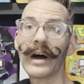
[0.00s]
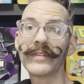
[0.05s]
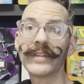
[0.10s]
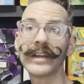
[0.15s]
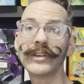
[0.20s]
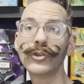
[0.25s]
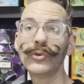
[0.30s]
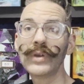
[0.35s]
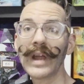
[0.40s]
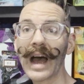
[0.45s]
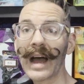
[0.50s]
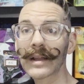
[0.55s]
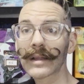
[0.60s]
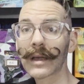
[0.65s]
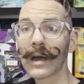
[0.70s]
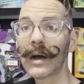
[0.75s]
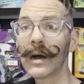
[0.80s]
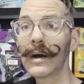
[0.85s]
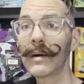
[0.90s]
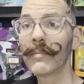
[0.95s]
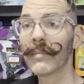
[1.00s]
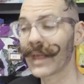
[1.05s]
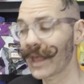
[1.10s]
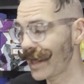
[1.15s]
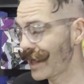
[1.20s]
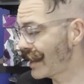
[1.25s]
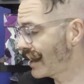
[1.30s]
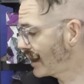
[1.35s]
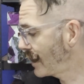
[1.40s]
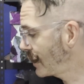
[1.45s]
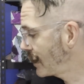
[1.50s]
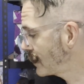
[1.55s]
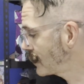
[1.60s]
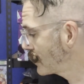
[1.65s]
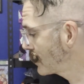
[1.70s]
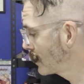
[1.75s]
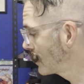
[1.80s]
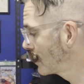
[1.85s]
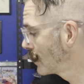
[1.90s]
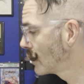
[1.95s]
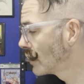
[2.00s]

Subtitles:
They do not come in